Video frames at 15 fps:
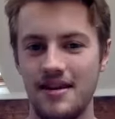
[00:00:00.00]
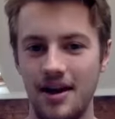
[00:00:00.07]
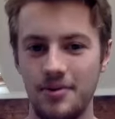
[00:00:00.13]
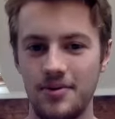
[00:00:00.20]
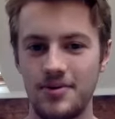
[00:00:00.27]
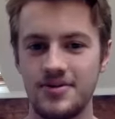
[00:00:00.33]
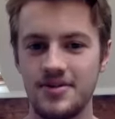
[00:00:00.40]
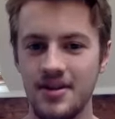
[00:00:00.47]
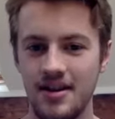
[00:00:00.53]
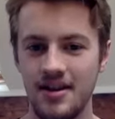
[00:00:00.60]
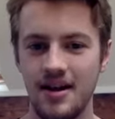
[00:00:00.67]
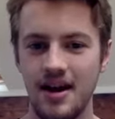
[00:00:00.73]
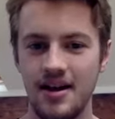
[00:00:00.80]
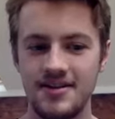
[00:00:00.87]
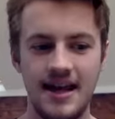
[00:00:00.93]

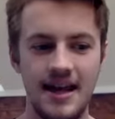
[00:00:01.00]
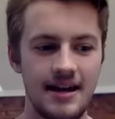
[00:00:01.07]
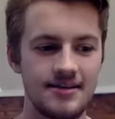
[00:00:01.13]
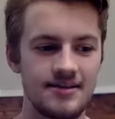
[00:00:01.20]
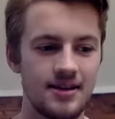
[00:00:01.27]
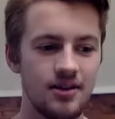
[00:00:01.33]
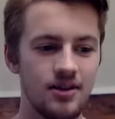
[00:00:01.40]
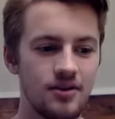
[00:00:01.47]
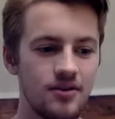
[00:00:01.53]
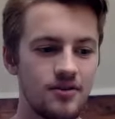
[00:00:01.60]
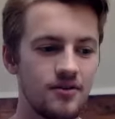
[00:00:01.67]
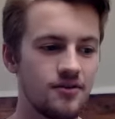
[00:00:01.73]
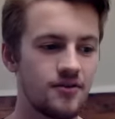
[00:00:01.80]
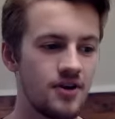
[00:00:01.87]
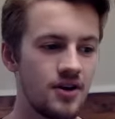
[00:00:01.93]
I had a lot
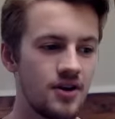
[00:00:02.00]
of